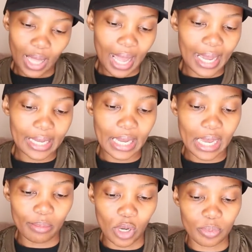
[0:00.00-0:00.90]
I
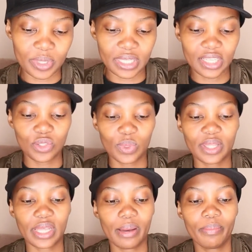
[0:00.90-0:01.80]
am obsessed
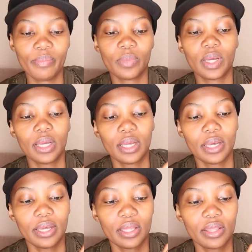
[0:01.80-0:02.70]
with them.
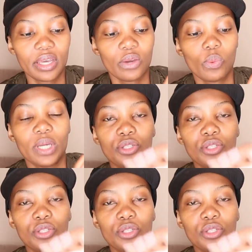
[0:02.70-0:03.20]
They were